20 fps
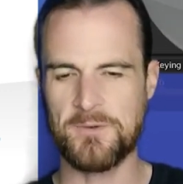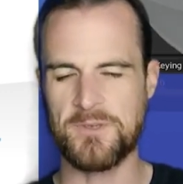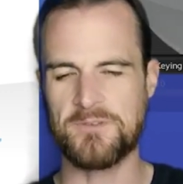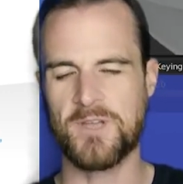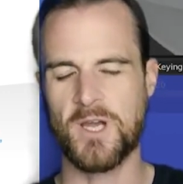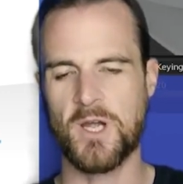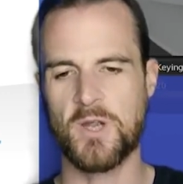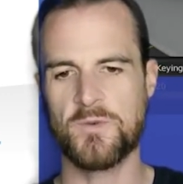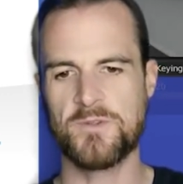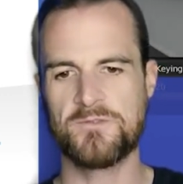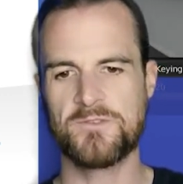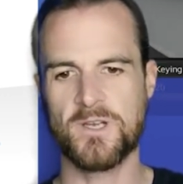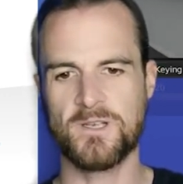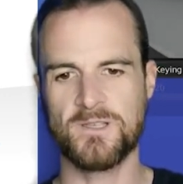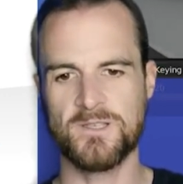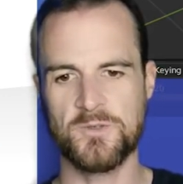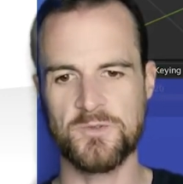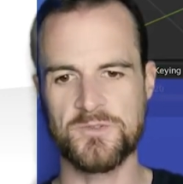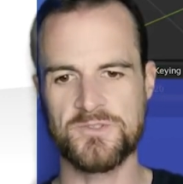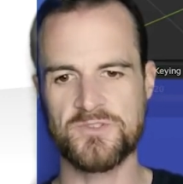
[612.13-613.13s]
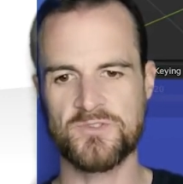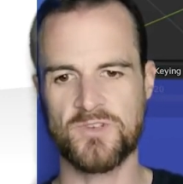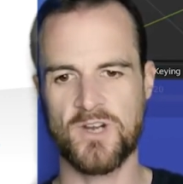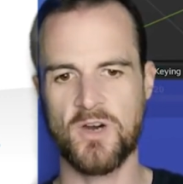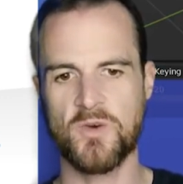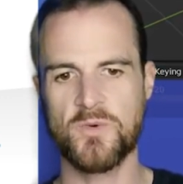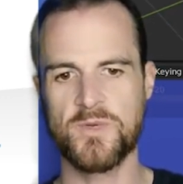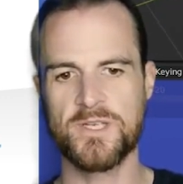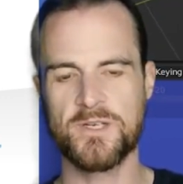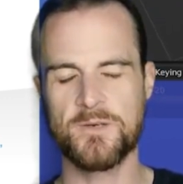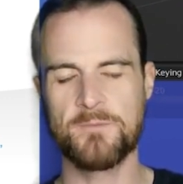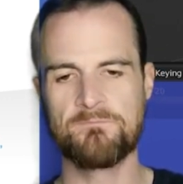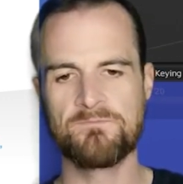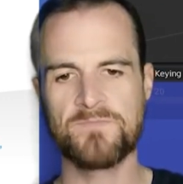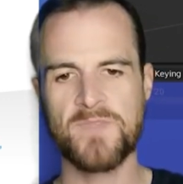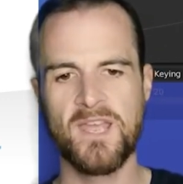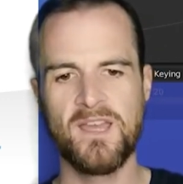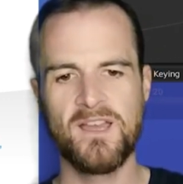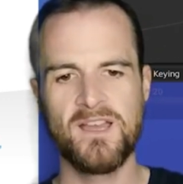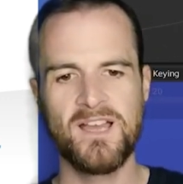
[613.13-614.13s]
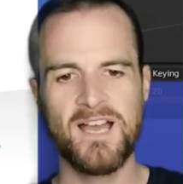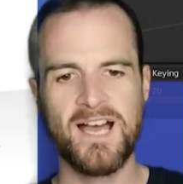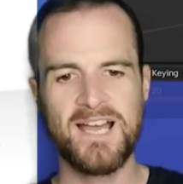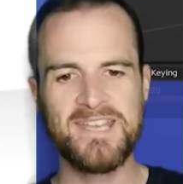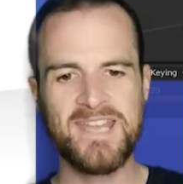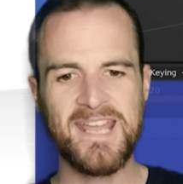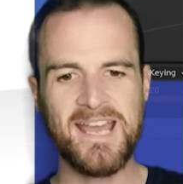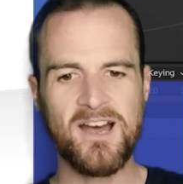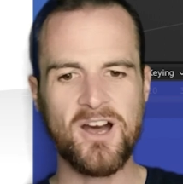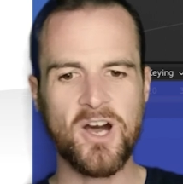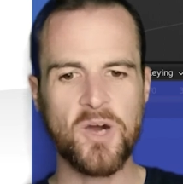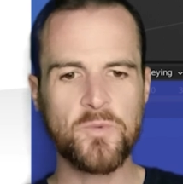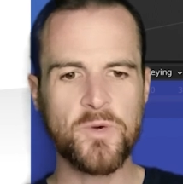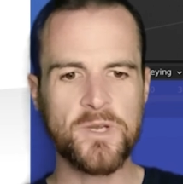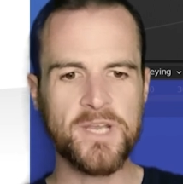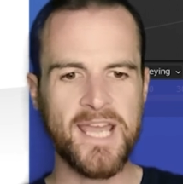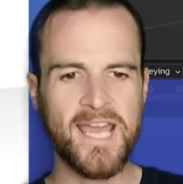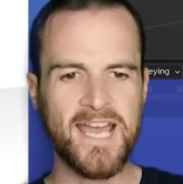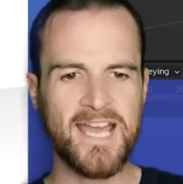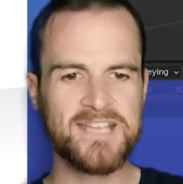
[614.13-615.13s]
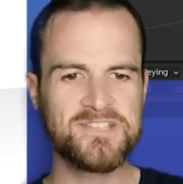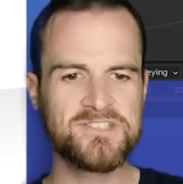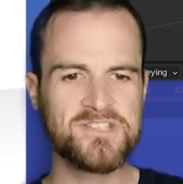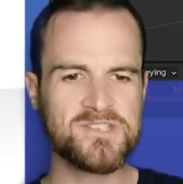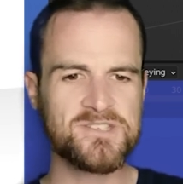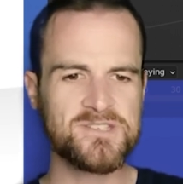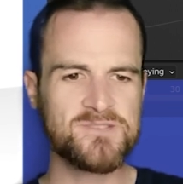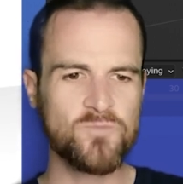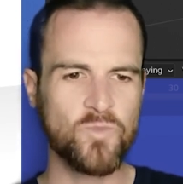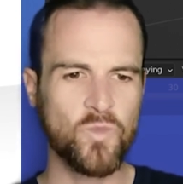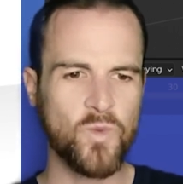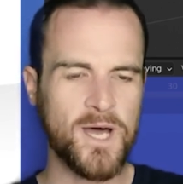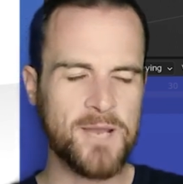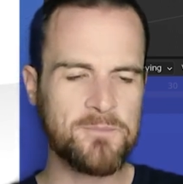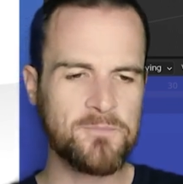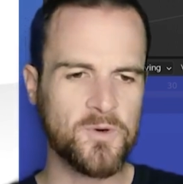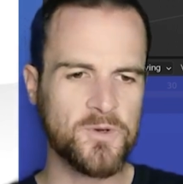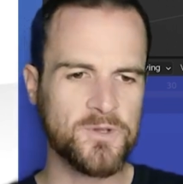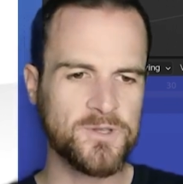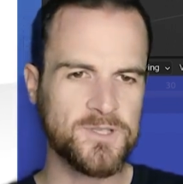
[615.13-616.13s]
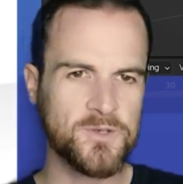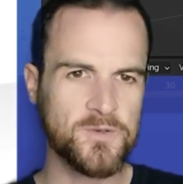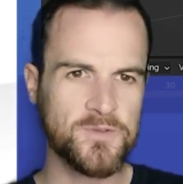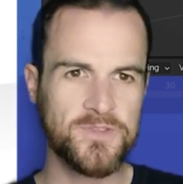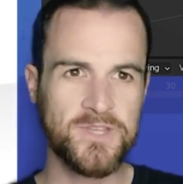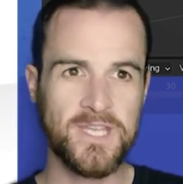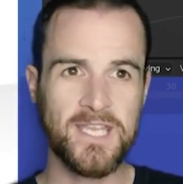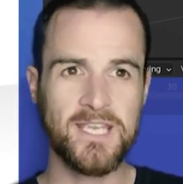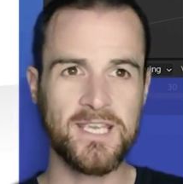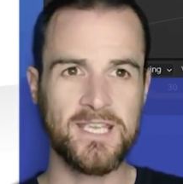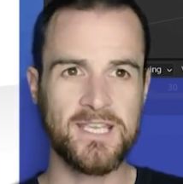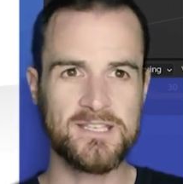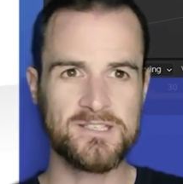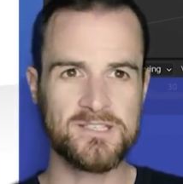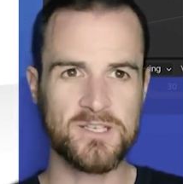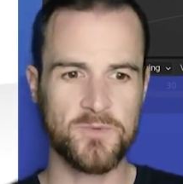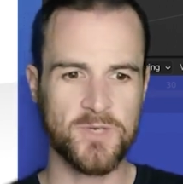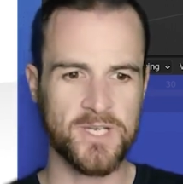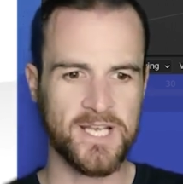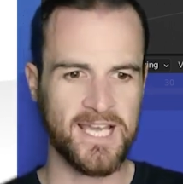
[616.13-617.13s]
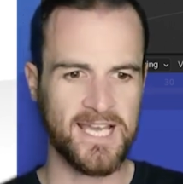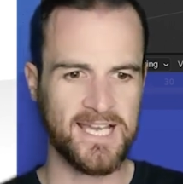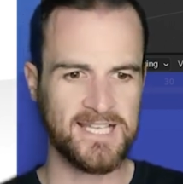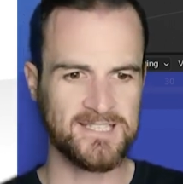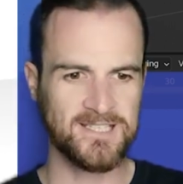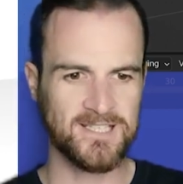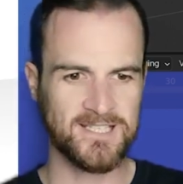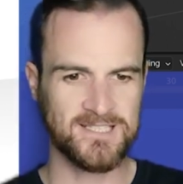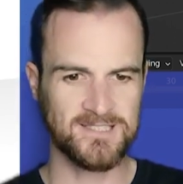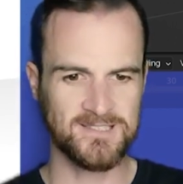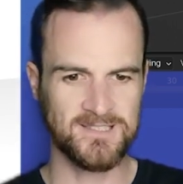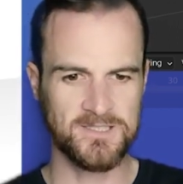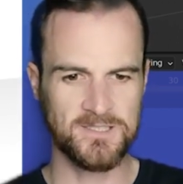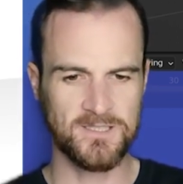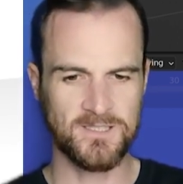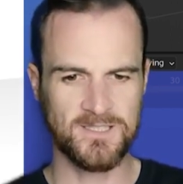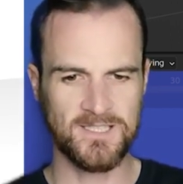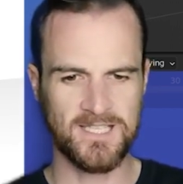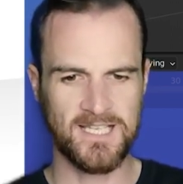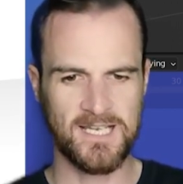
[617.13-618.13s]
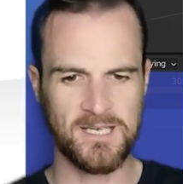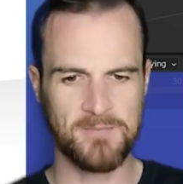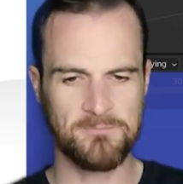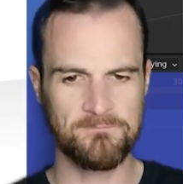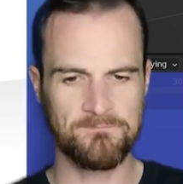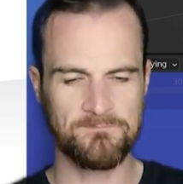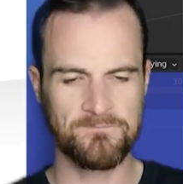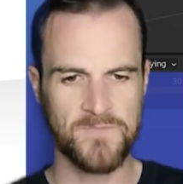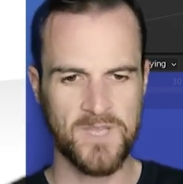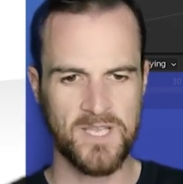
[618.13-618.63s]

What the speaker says: There we go, we've got a little scroll wheel. And now I want to add just one more little thing, is I want to add like a little